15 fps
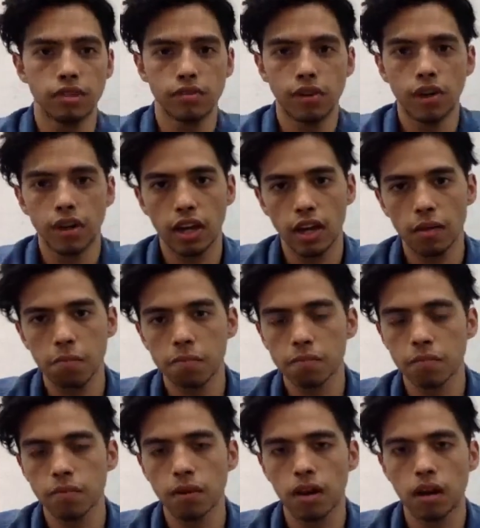is fair
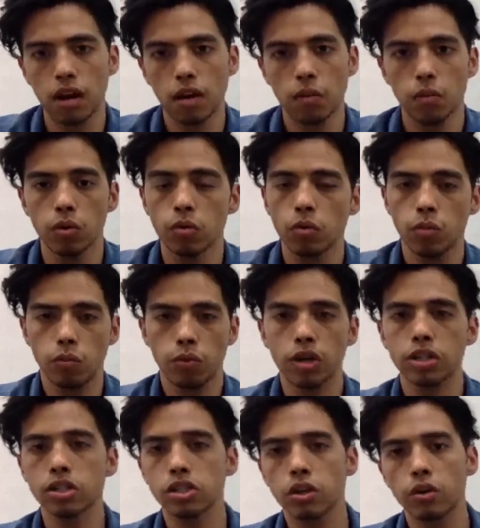game.
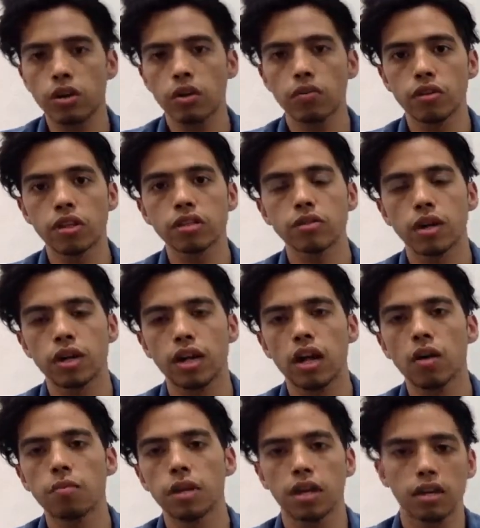We're just going over this
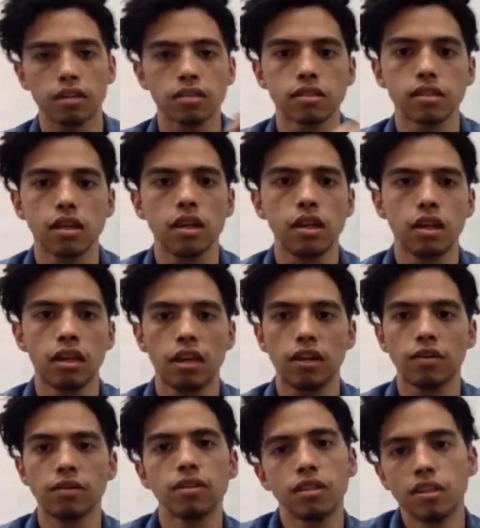right now because,
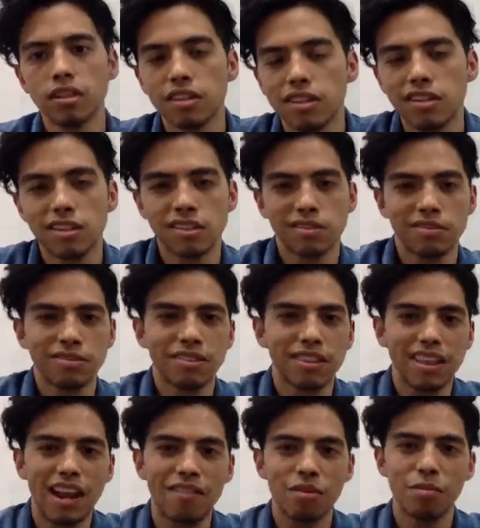you know,
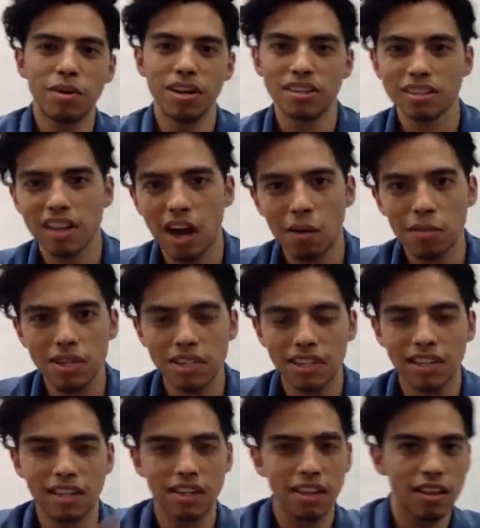not everybody's
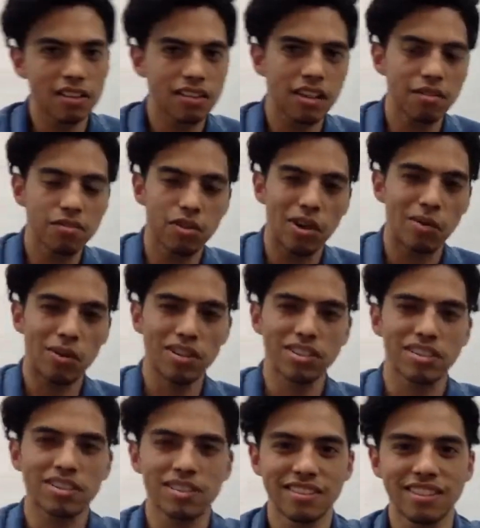commenting and all that stuff, so I don't
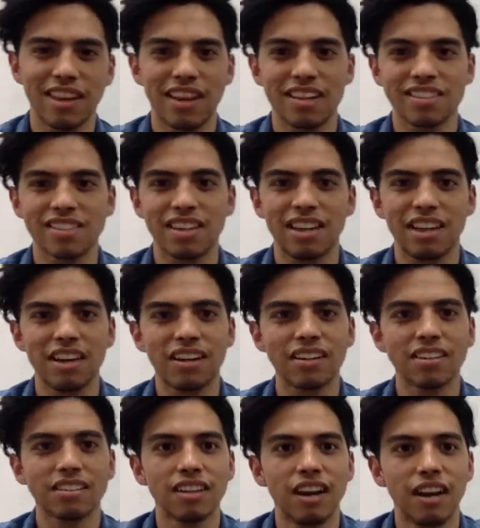want to just kind of sit
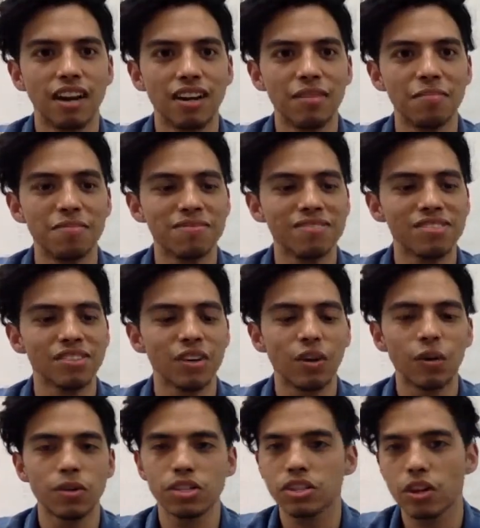here.
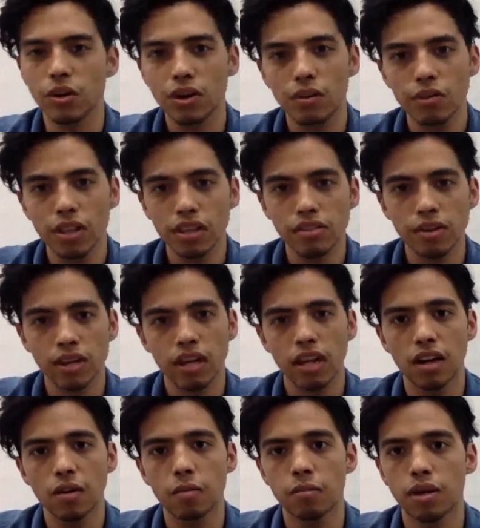So we're just going over this
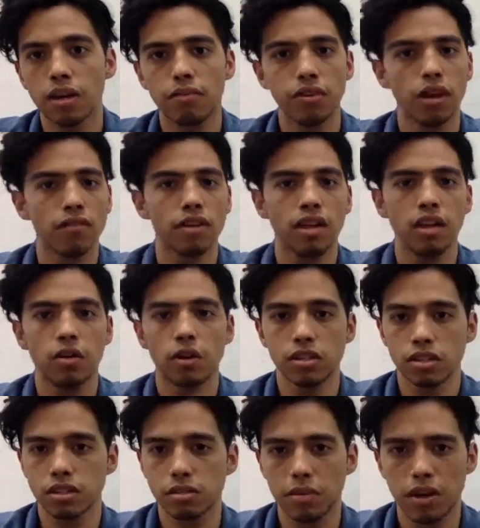right now, but if you have any
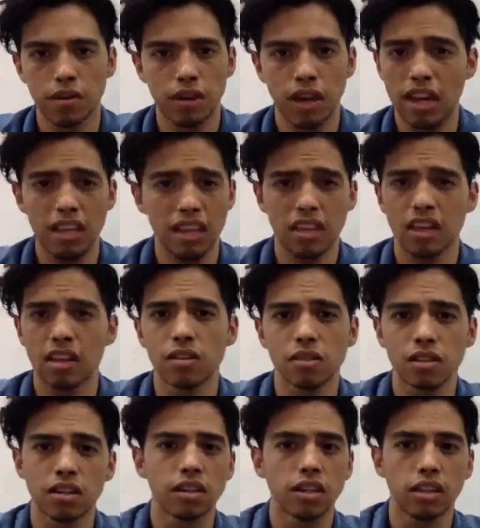questions about anything
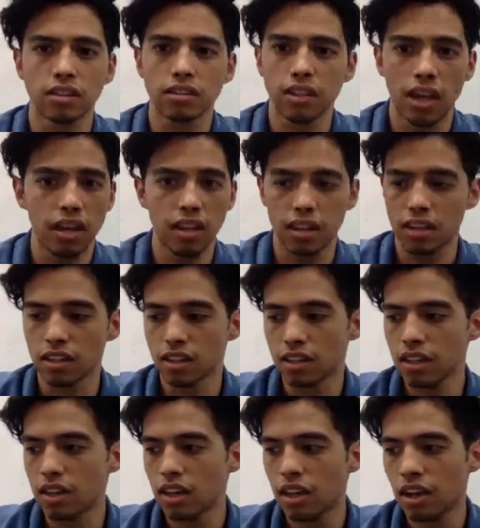else, literally
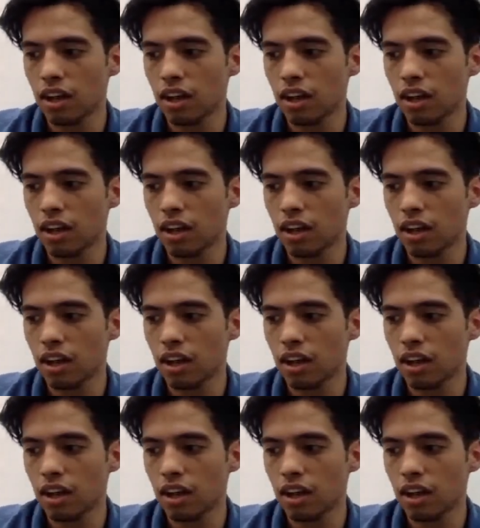anything,